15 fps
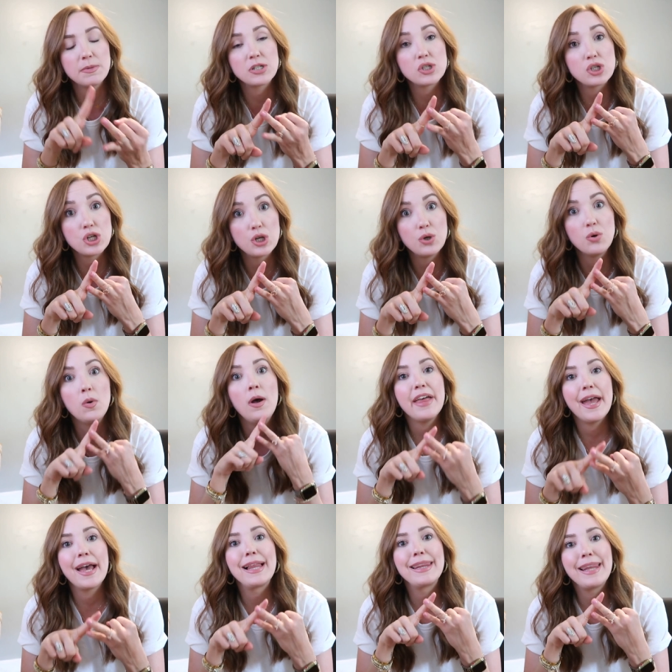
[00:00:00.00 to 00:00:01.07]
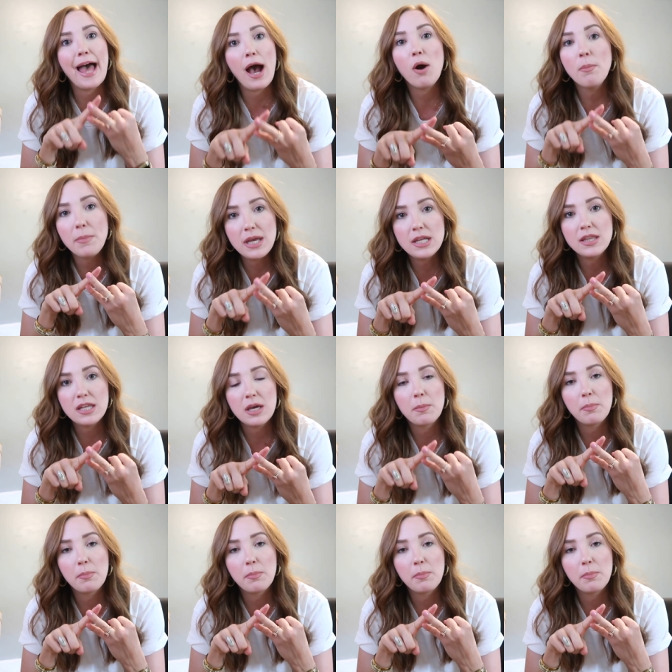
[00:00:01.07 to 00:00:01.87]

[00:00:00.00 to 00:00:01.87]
But two, they allow me the